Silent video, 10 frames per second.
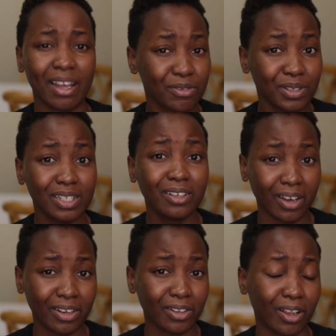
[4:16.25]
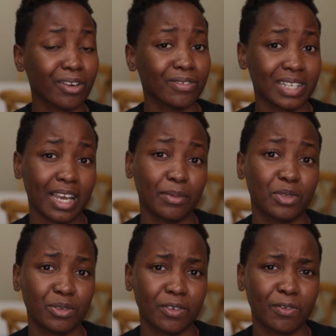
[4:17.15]
I really got a lot of time
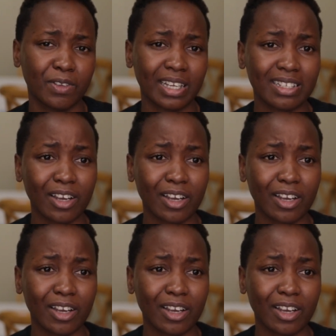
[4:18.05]
to reflect.